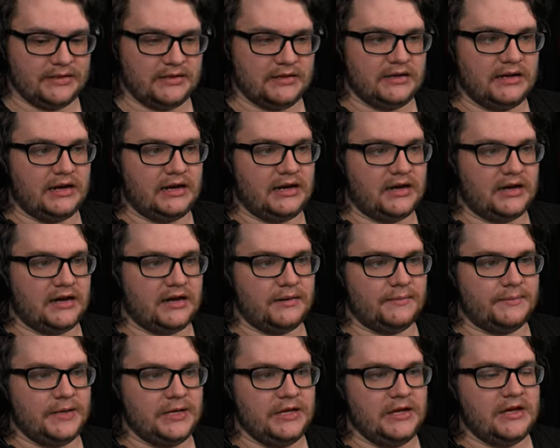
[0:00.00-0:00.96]

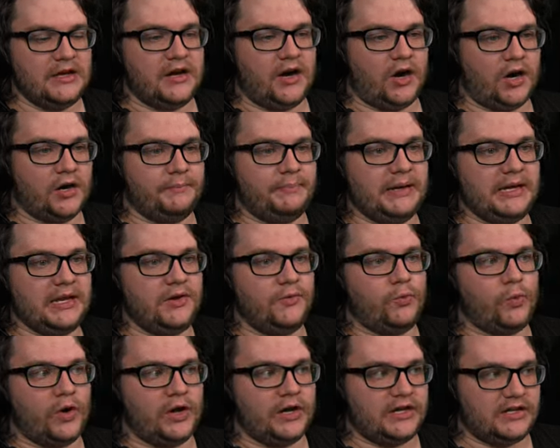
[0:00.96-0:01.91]
Um, RPD
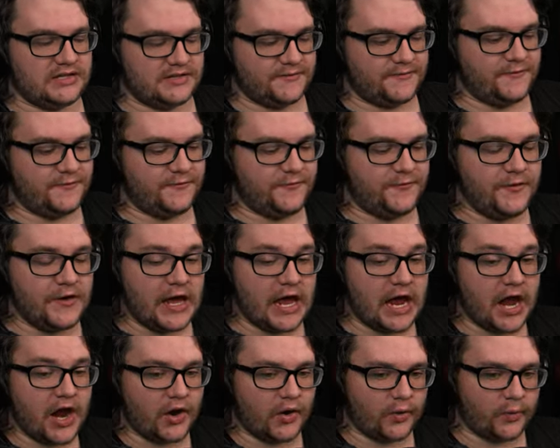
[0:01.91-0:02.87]
1 is
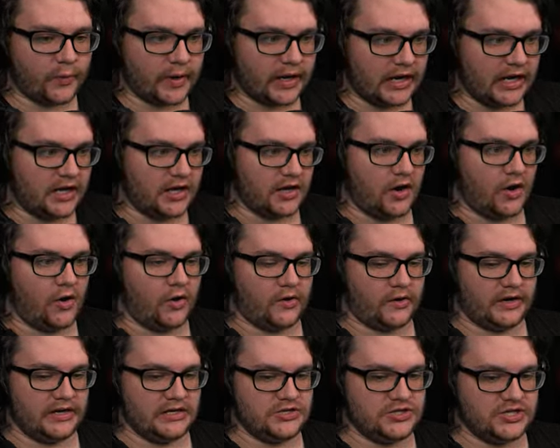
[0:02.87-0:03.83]
very
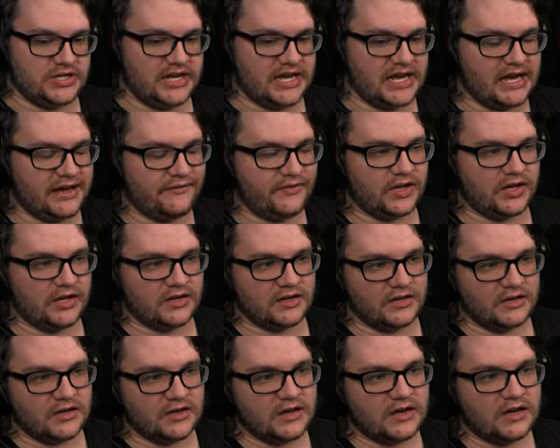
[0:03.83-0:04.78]
RNG heavy.
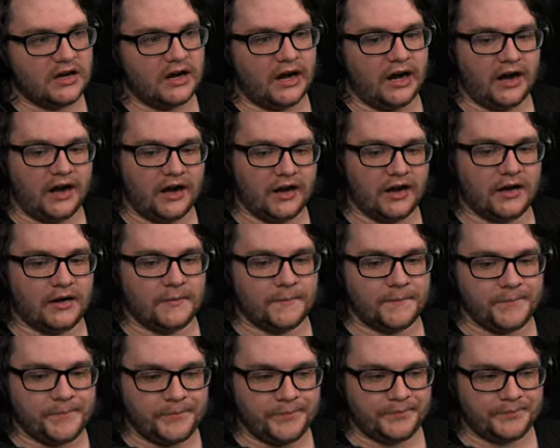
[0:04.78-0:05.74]

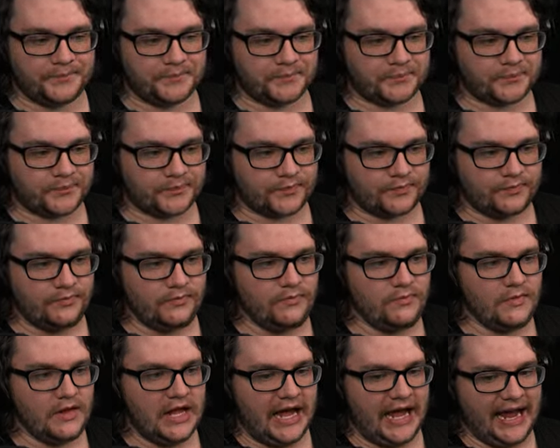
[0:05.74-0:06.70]
Um,
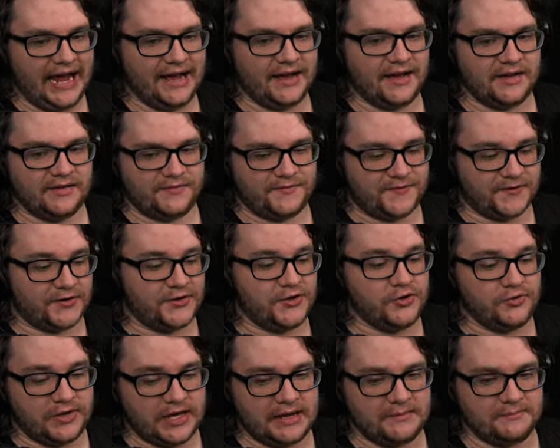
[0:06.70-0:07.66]
at, for
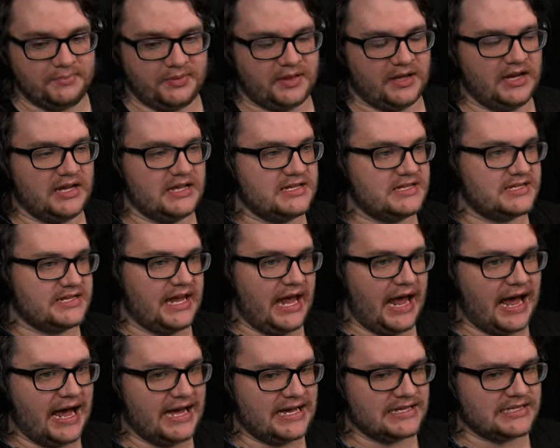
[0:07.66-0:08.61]
New Game Plus,
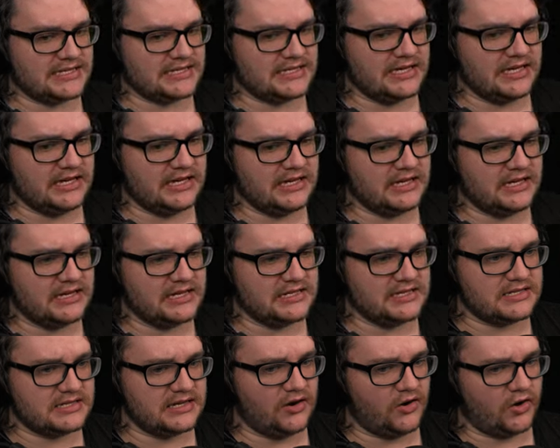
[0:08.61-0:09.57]
Cass
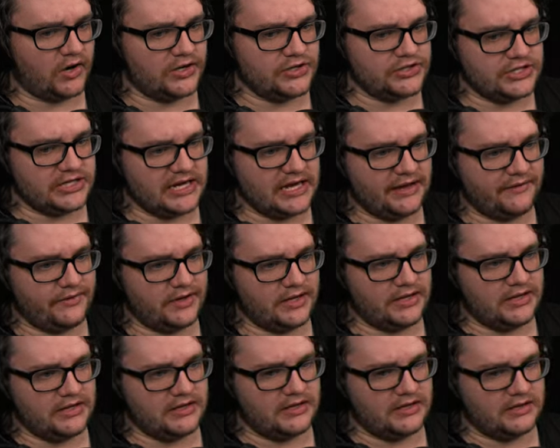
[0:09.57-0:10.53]
is RNG
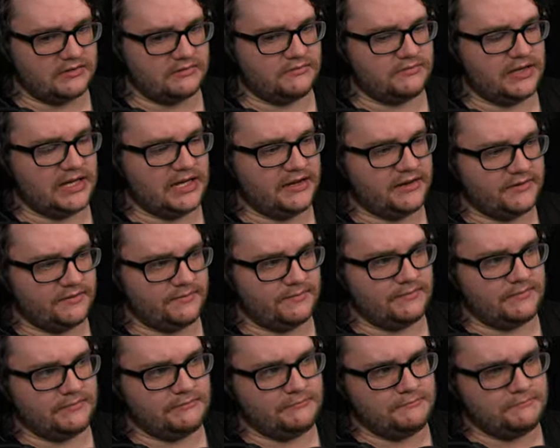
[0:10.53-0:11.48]
heavy, uh, like
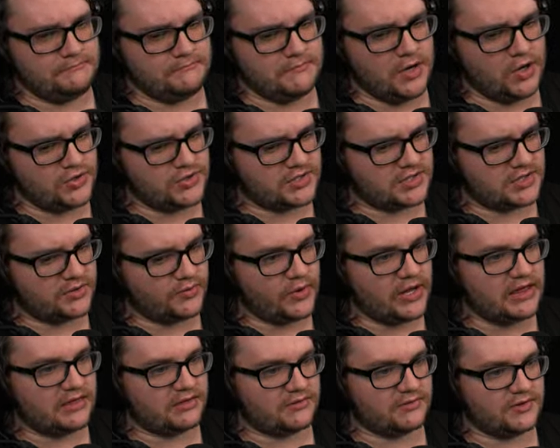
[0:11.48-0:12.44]
most of the
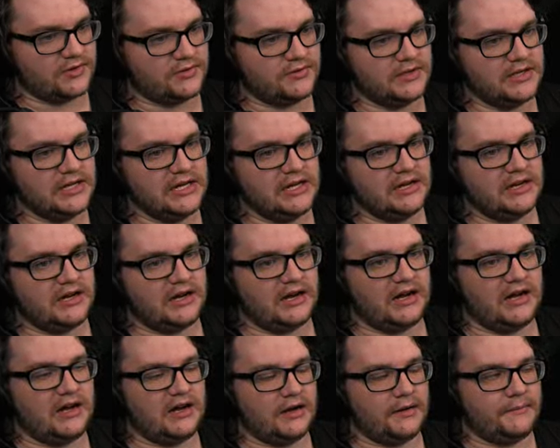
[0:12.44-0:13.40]
way through.
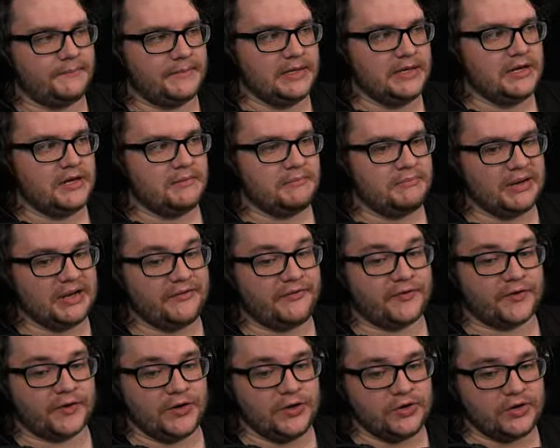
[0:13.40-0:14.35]
Um, but
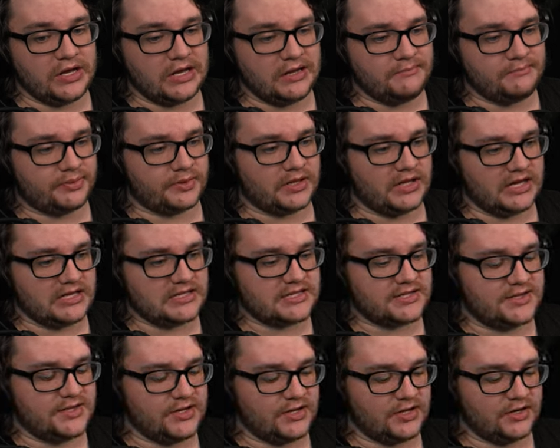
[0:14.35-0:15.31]
for New Game Plus,
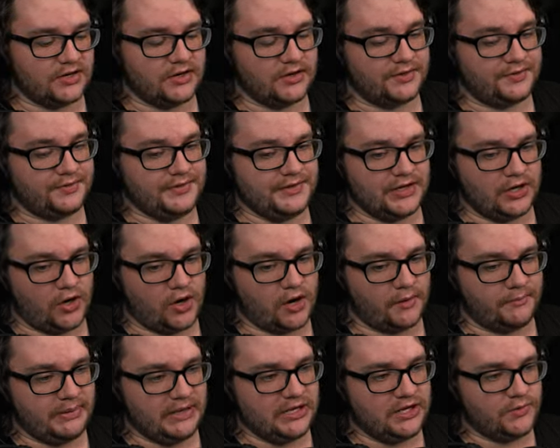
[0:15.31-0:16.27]
there the
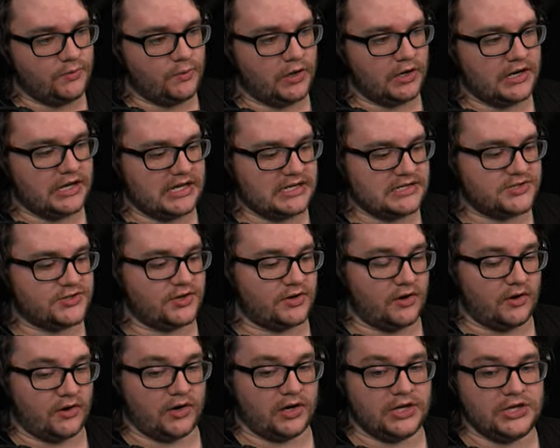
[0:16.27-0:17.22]
RPD one is your
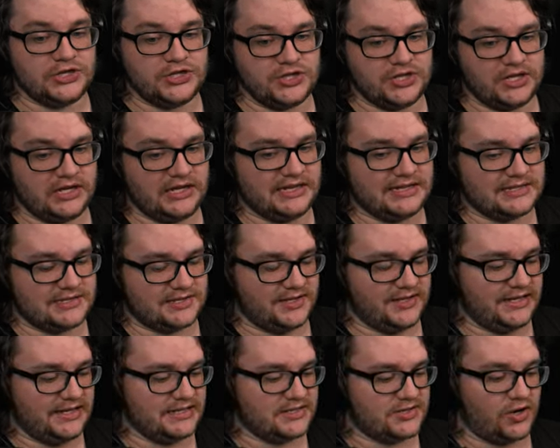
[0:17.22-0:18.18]
RNG is
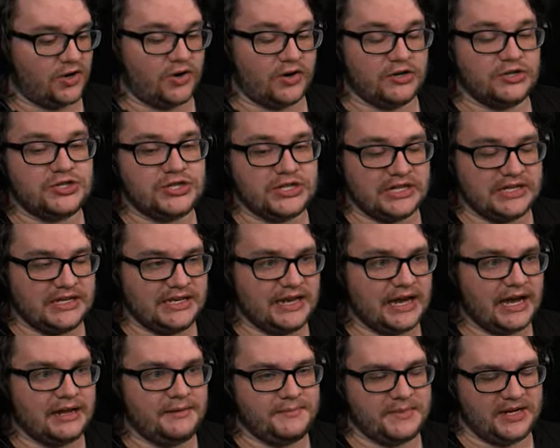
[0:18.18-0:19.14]
is RNG
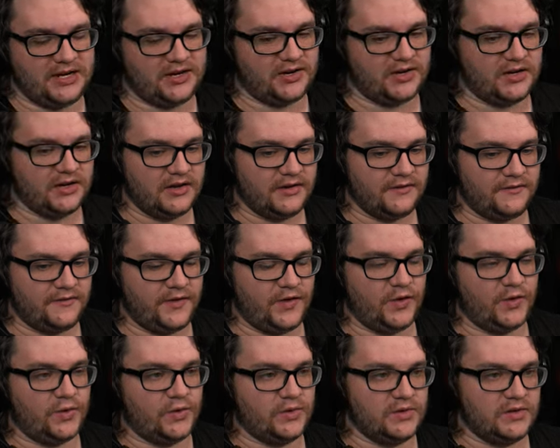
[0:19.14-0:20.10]
nightmare
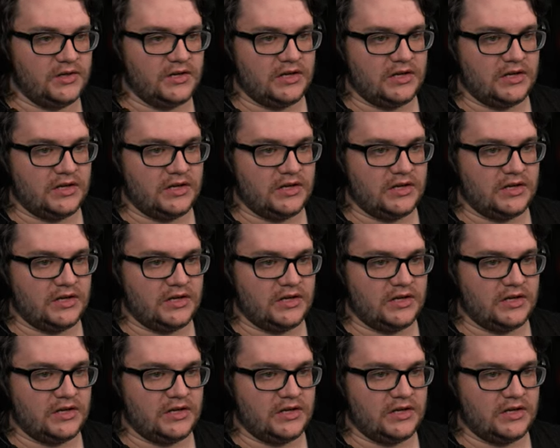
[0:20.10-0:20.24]
fuel.